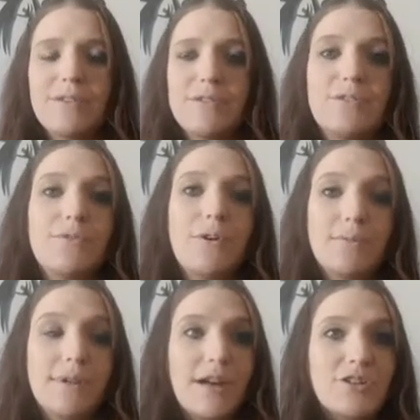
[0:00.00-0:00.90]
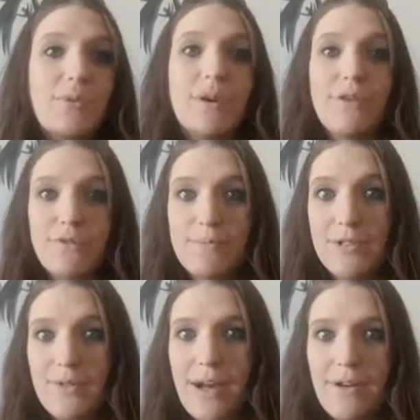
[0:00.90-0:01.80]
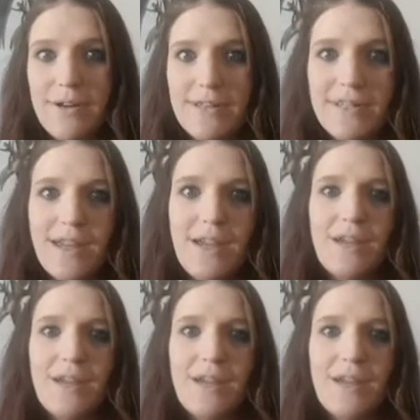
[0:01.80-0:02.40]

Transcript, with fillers: It actually went on for 2 hours.